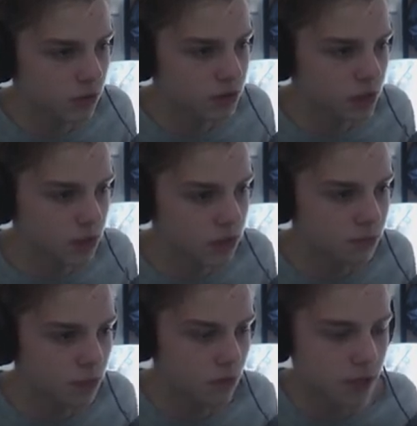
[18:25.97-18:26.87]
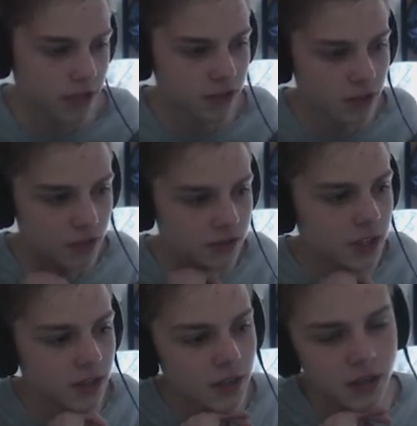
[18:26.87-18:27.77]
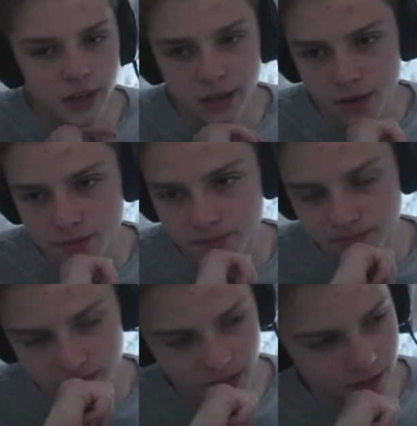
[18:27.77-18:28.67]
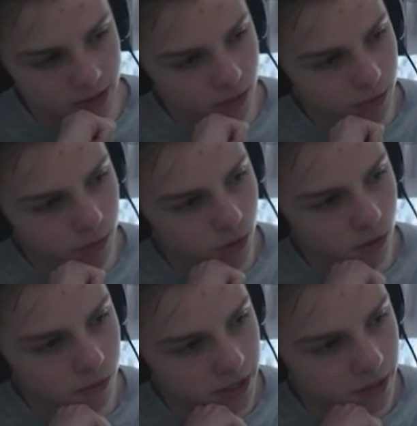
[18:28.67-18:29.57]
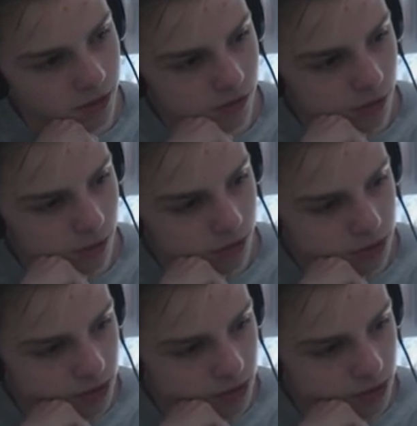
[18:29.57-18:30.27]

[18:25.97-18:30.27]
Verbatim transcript: want to see some more Minecraft, um, like tell me what Minecraft you want to